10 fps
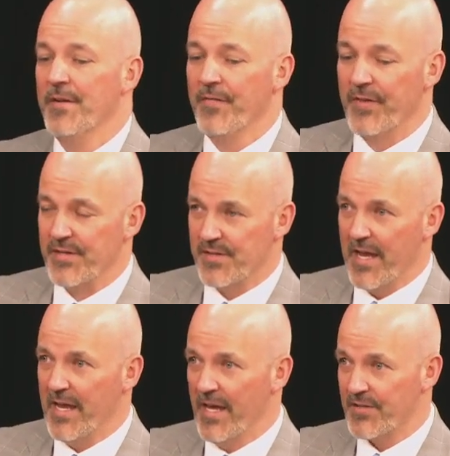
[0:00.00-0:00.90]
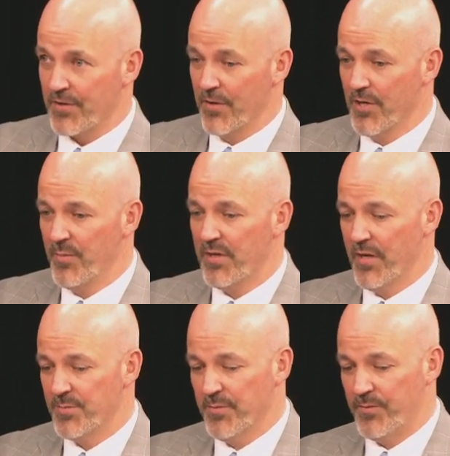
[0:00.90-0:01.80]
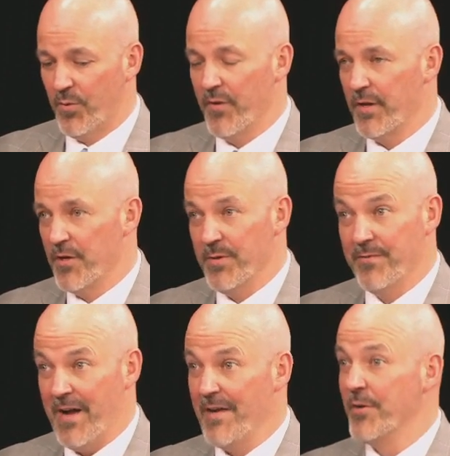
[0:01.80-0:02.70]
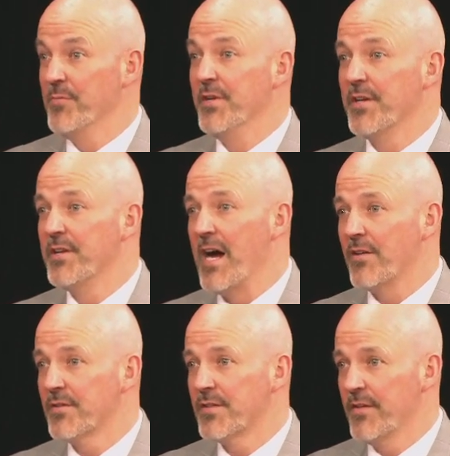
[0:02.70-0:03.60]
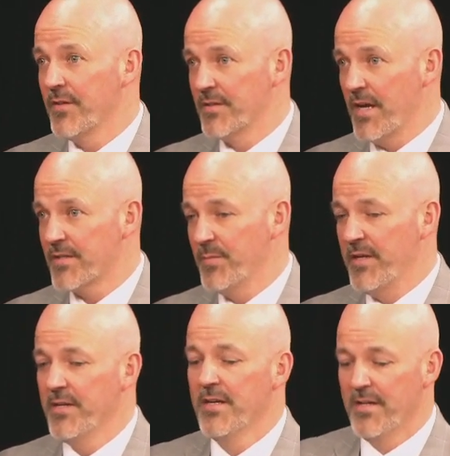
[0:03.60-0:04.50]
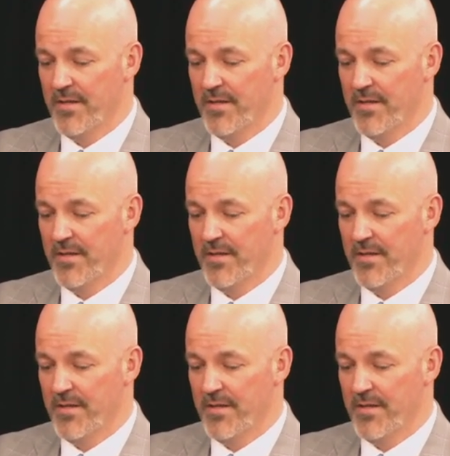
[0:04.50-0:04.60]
The state has certainty because before they could have been 500 million dollars they estimated.